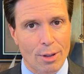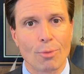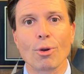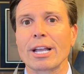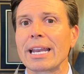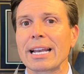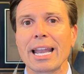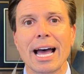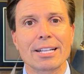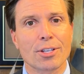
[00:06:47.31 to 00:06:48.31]
We're getting
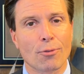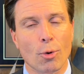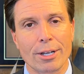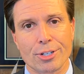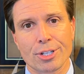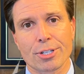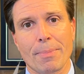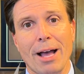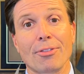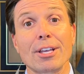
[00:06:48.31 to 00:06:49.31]
lots of questions
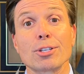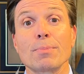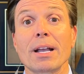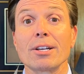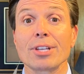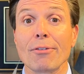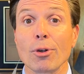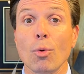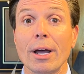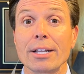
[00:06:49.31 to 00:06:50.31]
about this because
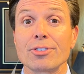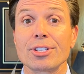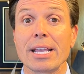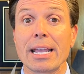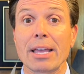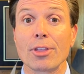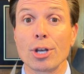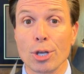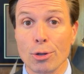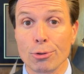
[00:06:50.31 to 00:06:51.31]
everyone is seeing in the
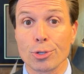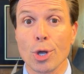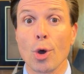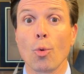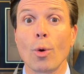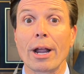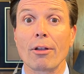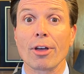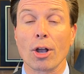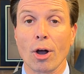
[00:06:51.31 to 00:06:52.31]
news where
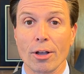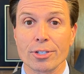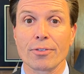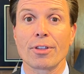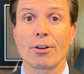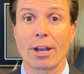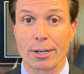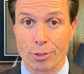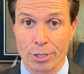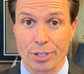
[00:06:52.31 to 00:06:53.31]
the cost of their
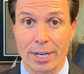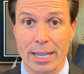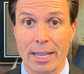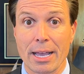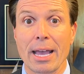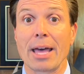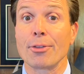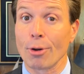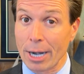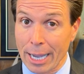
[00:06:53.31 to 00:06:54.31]
electricity and
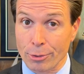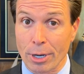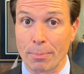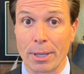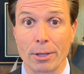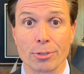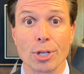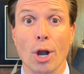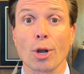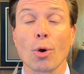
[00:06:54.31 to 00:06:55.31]
their electric bills
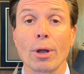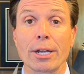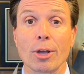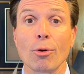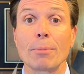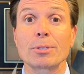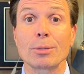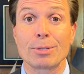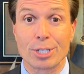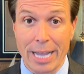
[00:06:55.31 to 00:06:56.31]
are going to go up
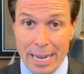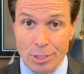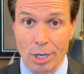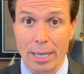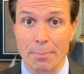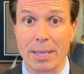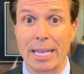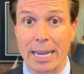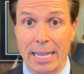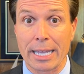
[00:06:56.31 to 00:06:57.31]
substantially
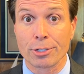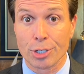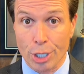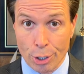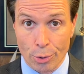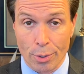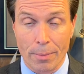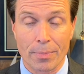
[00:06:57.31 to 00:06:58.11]
beginning in June.